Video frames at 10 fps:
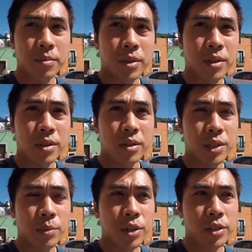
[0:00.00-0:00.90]
The
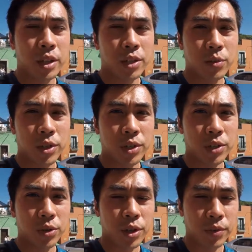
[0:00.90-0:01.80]
sprint challenge wasn't
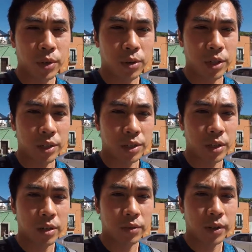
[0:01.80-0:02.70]
too difficult in
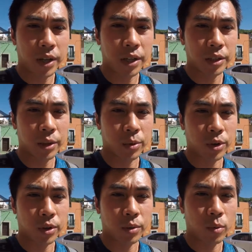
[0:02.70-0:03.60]
itself. I think there
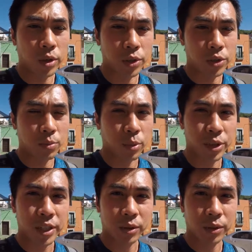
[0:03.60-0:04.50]
were one or two
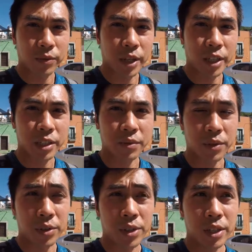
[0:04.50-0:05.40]
points that were very
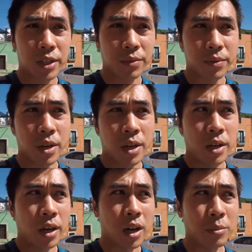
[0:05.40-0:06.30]
confusing if
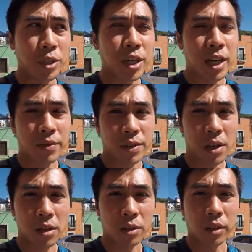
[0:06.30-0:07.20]
you didn't have a
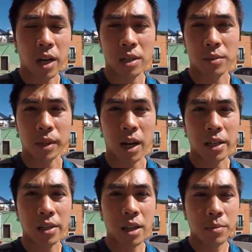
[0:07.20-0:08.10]
solid grasp of the
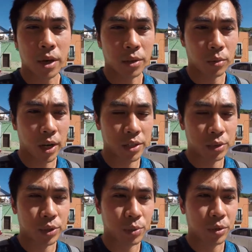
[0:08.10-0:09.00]
concept, otherwise it
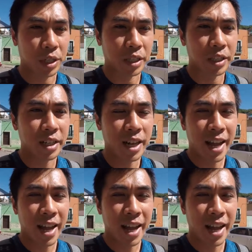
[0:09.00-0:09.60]
was pretty good.